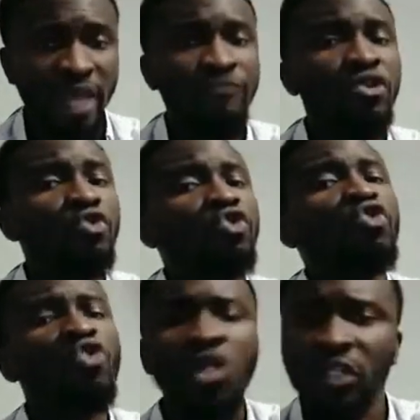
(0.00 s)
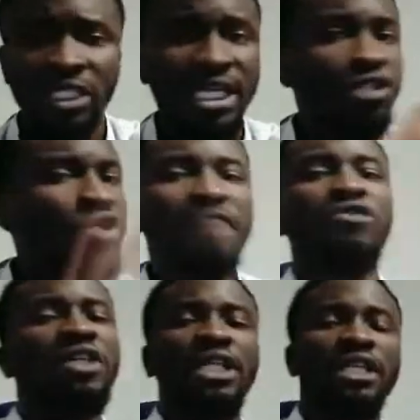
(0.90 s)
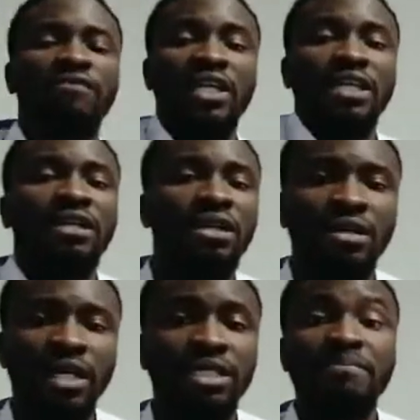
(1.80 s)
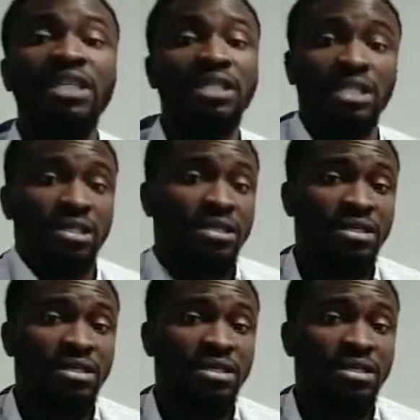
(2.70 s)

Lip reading: If you do not, then you have not delivered his messages.